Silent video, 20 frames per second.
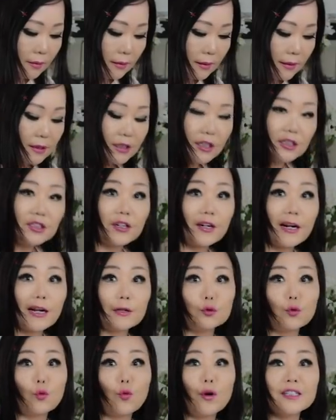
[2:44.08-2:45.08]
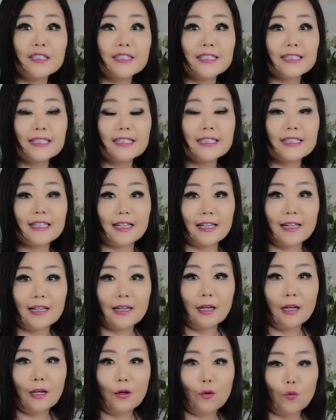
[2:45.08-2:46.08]
This is around
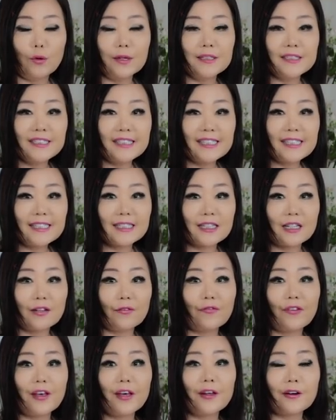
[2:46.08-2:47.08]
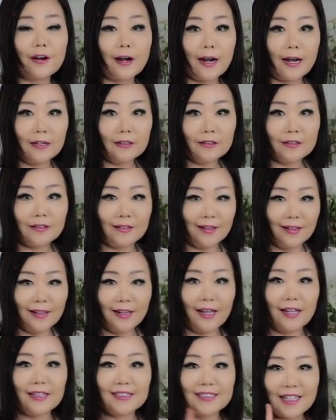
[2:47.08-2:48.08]
160 Fahrenheit
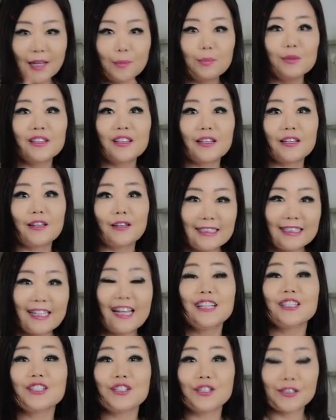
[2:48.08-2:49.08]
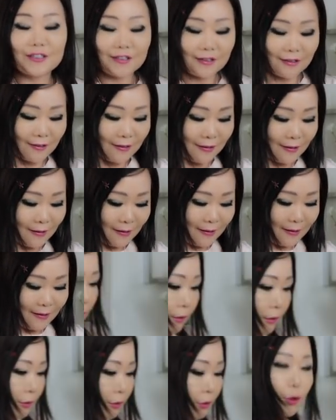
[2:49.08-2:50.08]
and 70 Celsius.
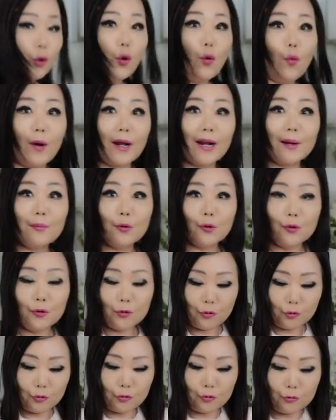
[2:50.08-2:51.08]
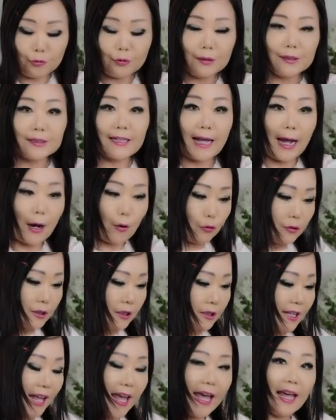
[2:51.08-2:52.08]
So what I'm going to do is I will
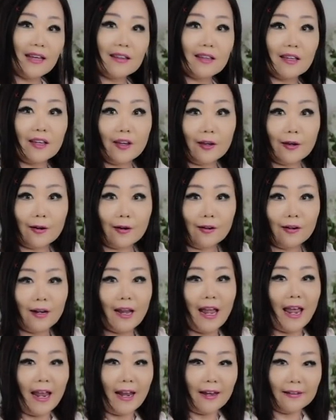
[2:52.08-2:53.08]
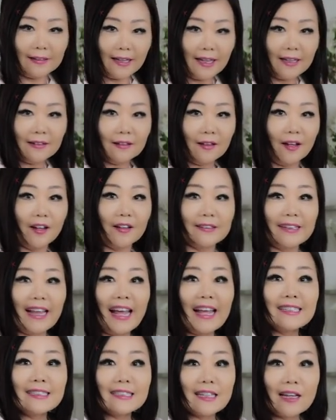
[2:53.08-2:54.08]
just add here and then
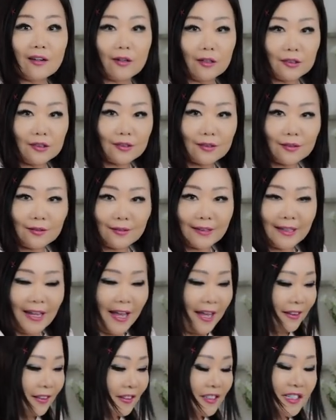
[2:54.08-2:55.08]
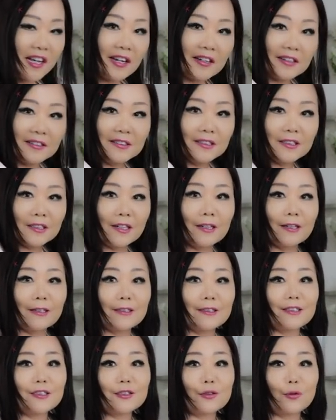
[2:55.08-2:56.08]
10 seconds
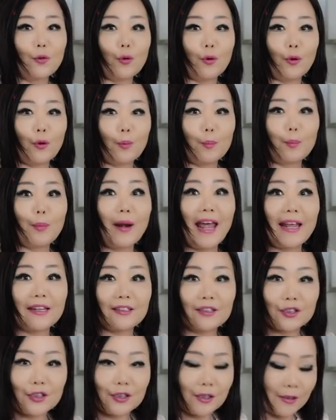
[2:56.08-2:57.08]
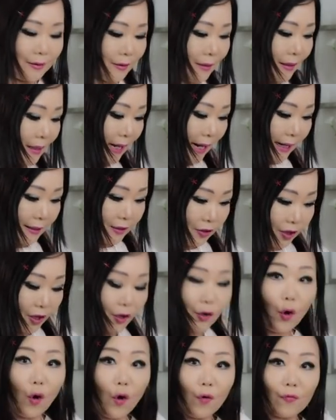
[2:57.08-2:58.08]
just to blanch. I
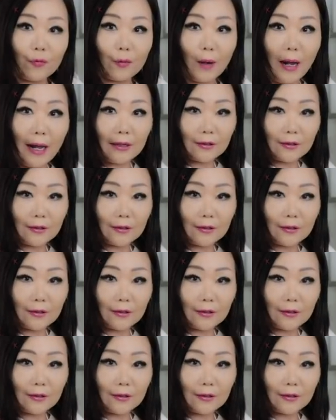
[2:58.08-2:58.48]
turn off,